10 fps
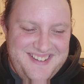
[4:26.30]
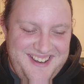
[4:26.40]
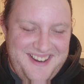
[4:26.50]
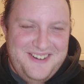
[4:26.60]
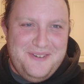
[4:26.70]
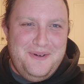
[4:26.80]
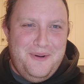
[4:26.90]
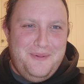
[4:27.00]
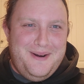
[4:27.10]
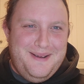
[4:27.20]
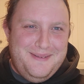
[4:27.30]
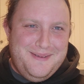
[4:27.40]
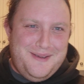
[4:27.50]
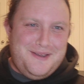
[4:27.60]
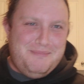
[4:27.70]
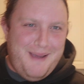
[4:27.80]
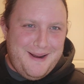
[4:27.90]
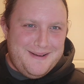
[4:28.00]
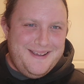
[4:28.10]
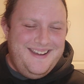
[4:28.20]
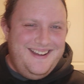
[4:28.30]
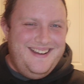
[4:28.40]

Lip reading: I don't know what I was expecting.